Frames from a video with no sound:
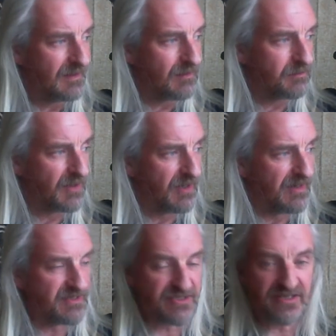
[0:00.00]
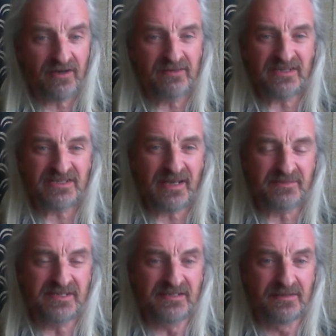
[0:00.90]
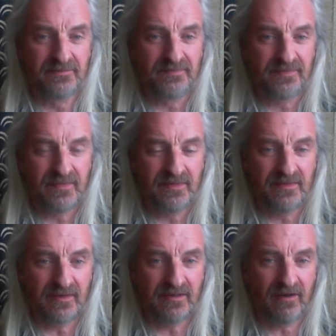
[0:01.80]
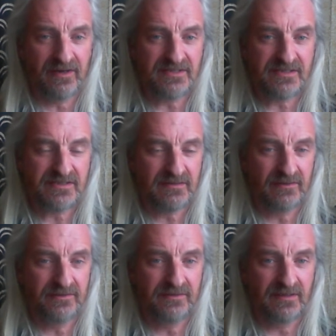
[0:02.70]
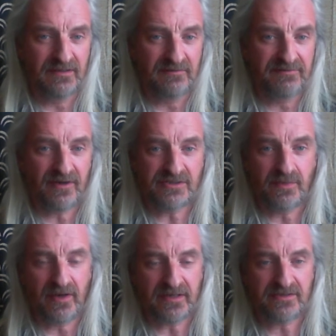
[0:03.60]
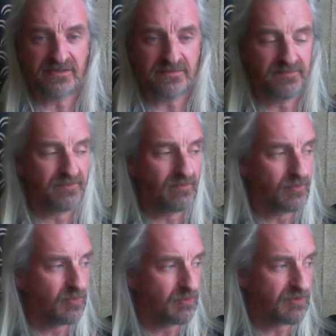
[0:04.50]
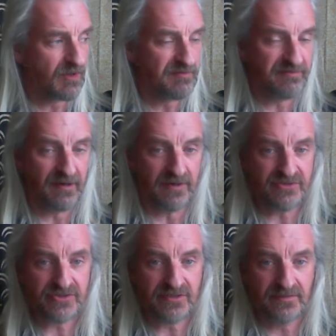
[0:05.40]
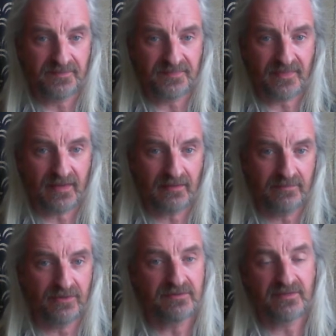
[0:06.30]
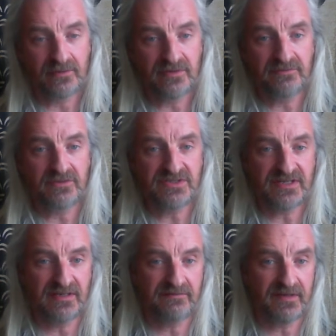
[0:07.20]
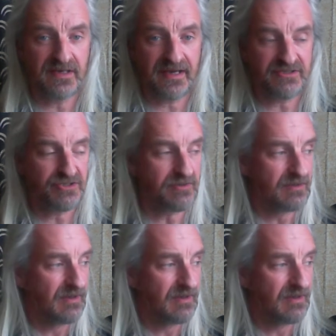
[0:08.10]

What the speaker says: But it's kind of accepted that guys on fast bikes will go fast, but they'll give you a ticket if they catch you.